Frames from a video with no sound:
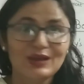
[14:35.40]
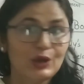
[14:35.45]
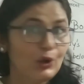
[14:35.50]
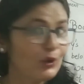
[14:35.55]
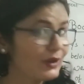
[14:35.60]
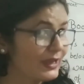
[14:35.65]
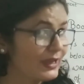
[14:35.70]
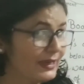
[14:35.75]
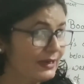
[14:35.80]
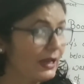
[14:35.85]

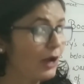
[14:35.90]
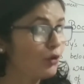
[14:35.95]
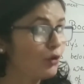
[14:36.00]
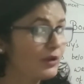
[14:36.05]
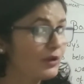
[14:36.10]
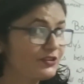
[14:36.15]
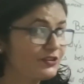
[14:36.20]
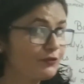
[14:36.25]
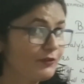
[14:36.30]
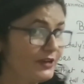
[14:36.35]
Okay, now
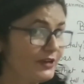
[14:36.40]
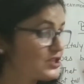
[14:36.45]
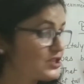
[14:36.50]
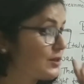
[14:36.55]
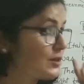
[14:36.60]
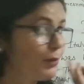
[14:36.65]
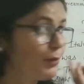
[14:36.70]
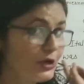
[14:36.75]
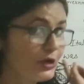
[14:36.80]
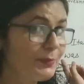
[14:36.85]
let's finish
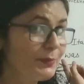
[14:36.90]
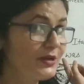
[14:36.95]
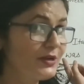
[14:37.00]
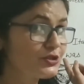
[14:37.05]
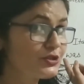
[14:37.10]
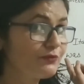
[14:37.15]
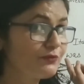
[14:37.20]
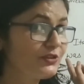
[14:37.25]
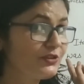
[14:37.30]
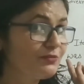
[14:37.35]
the body part
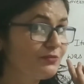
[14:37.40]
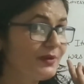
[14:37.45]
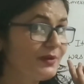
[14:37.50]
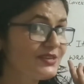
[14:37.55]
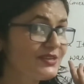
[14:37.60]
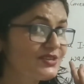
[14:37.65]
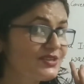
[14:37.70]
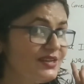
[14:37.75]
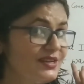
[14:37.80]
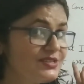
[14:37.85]
of this
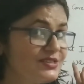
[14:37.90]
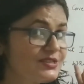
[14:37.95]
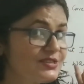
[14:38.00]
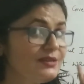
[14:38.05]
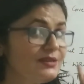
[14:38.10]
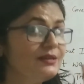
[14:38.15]
pie chart.